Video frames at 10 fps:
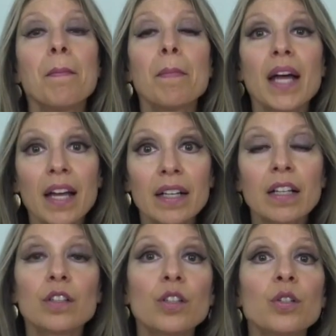
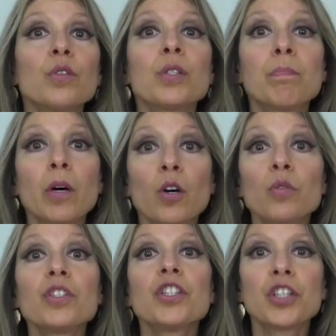Men lose
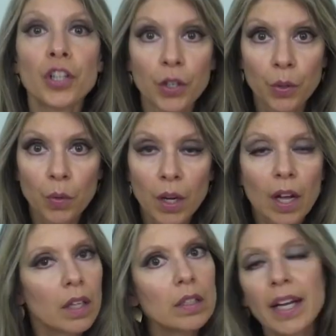bone too,
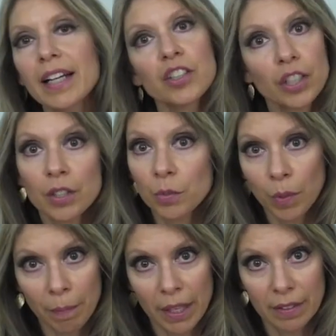not just
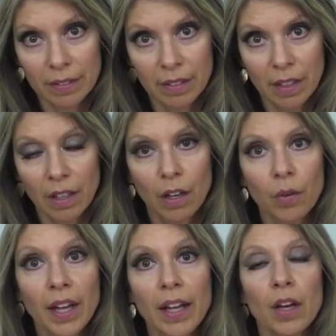women.
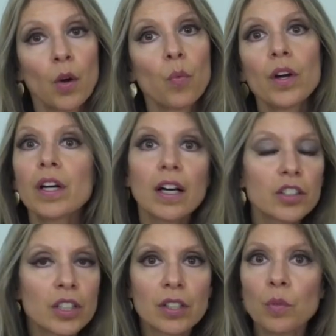Okay, we're
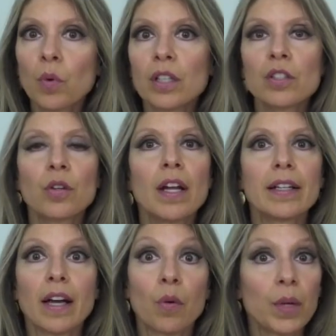not just the ones who,
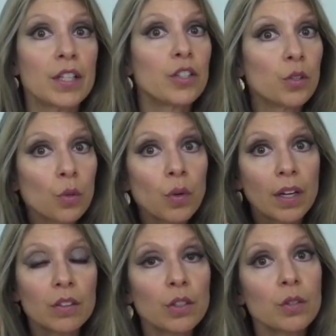now we
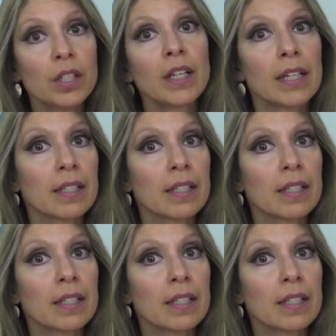do lose an